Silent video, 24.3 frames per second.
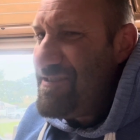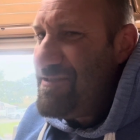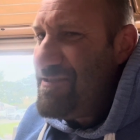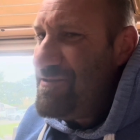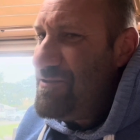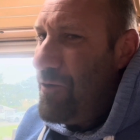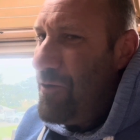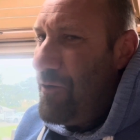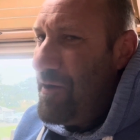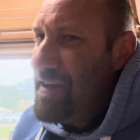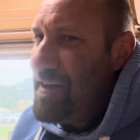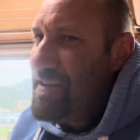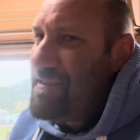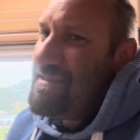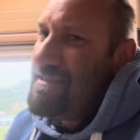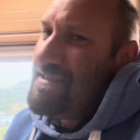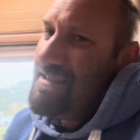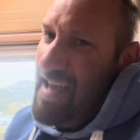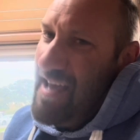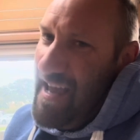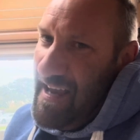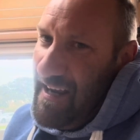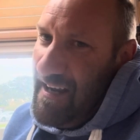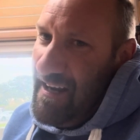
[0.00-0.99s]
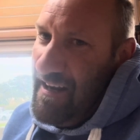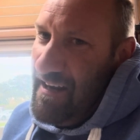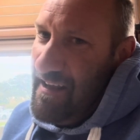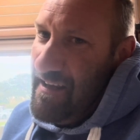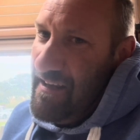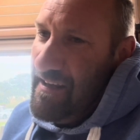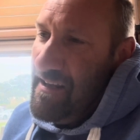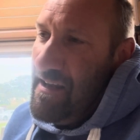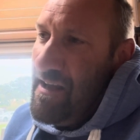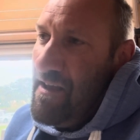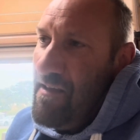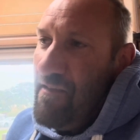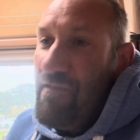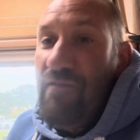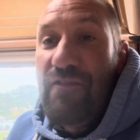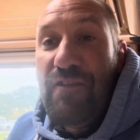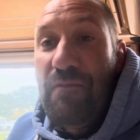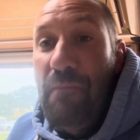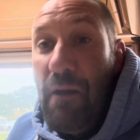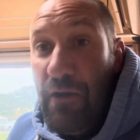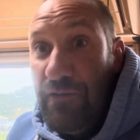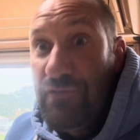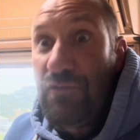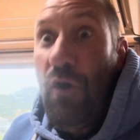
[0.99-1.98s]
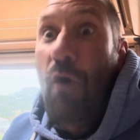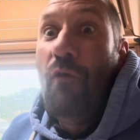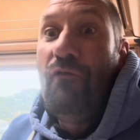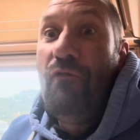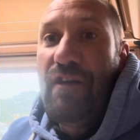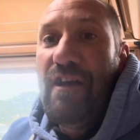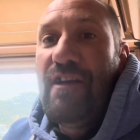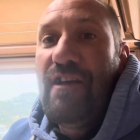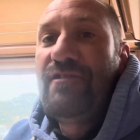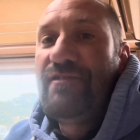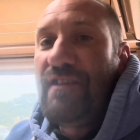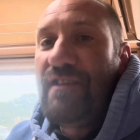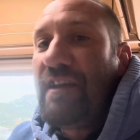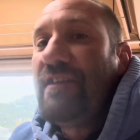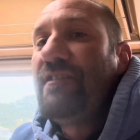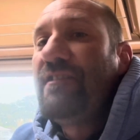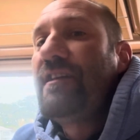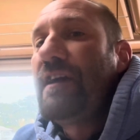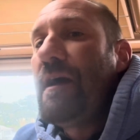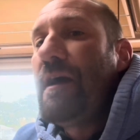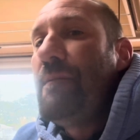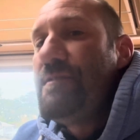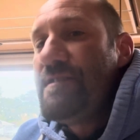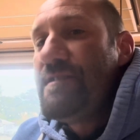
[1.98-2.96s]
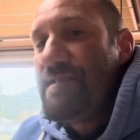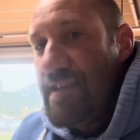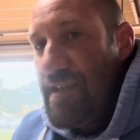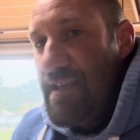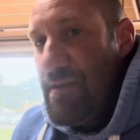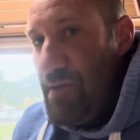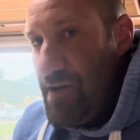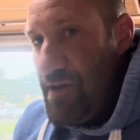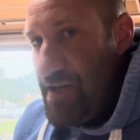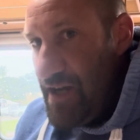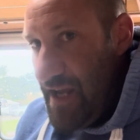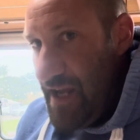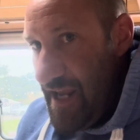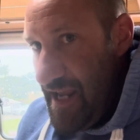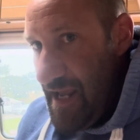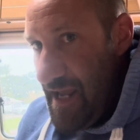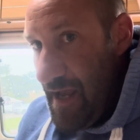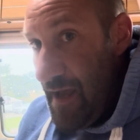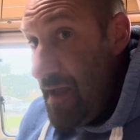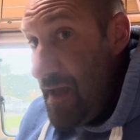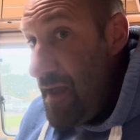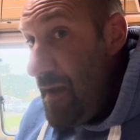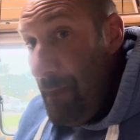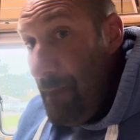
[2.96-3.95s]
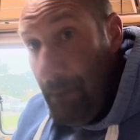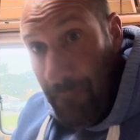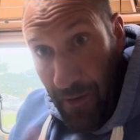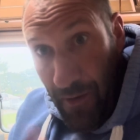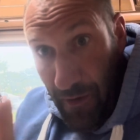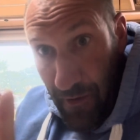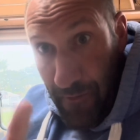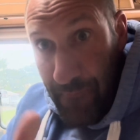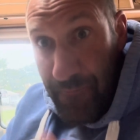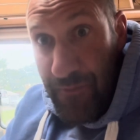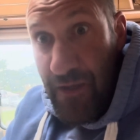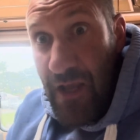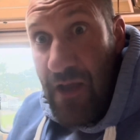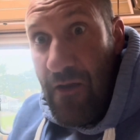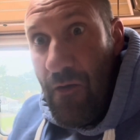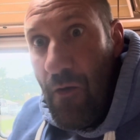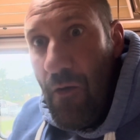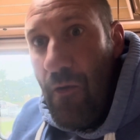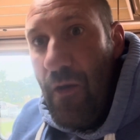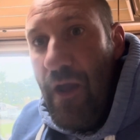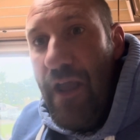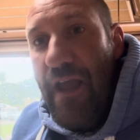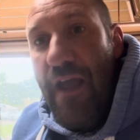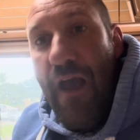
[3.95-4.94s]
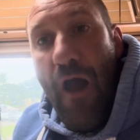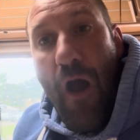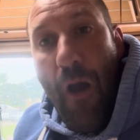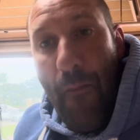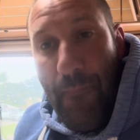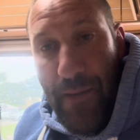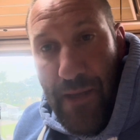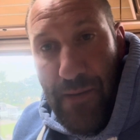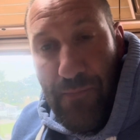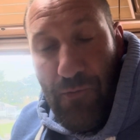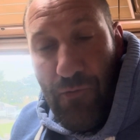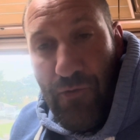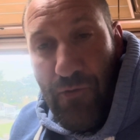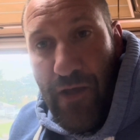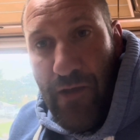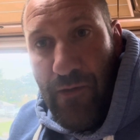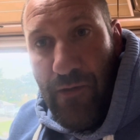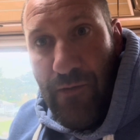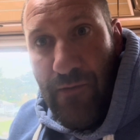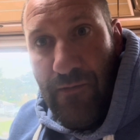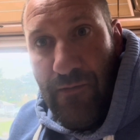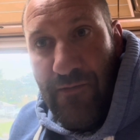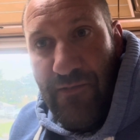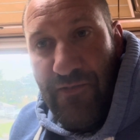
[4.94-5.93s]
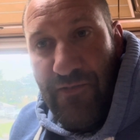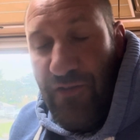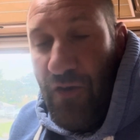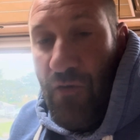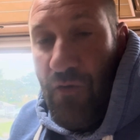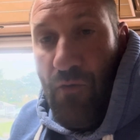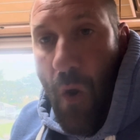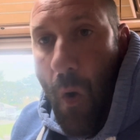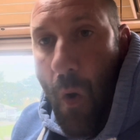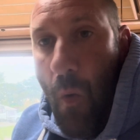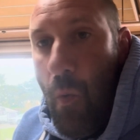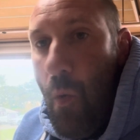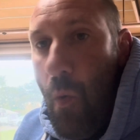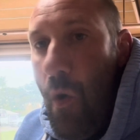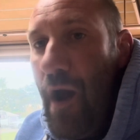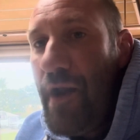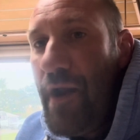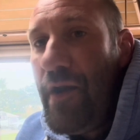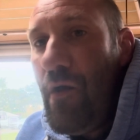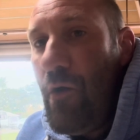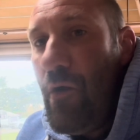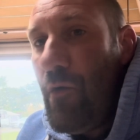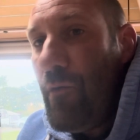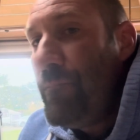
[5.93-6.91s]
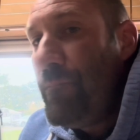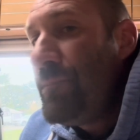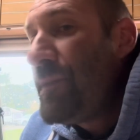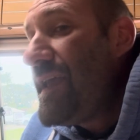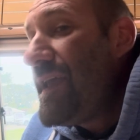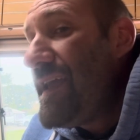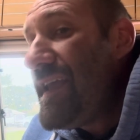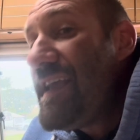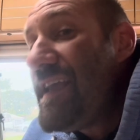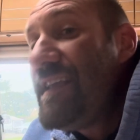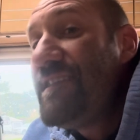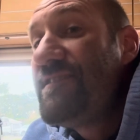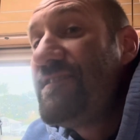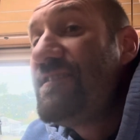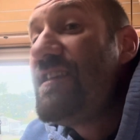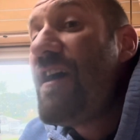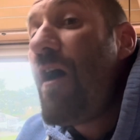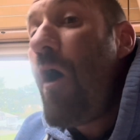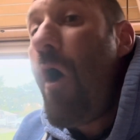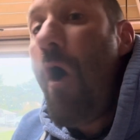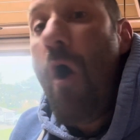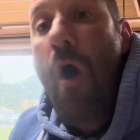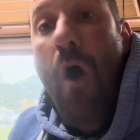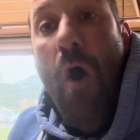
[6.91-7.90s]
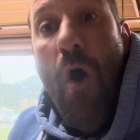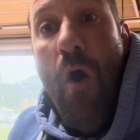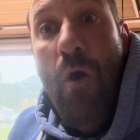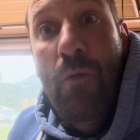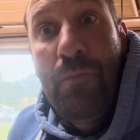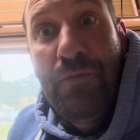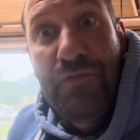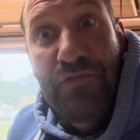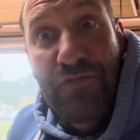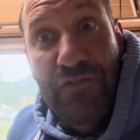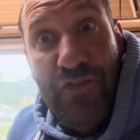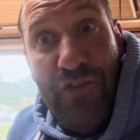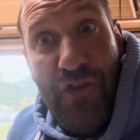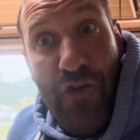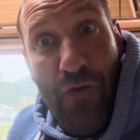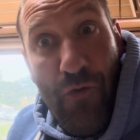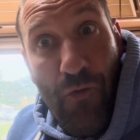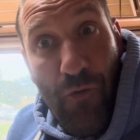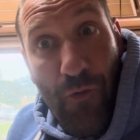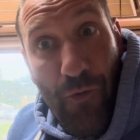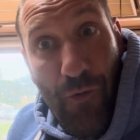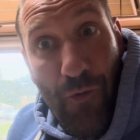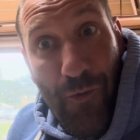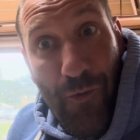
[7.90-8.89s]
not exactly the most obvious thing to come and see when you're here. But people do. So why not? It's obscure.